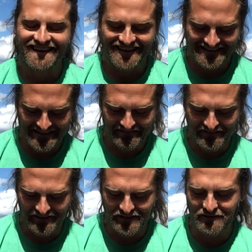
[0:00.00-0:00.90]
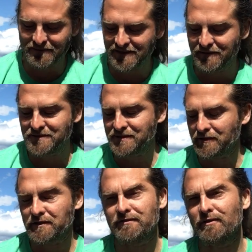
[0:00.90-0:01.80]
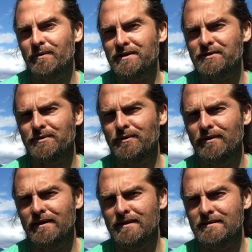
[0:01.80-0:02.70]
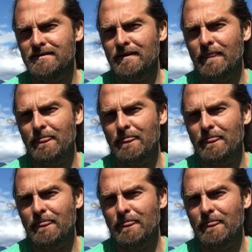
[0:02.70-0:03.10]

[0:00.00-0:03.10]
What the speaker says: and have gone on my own search for what truth is.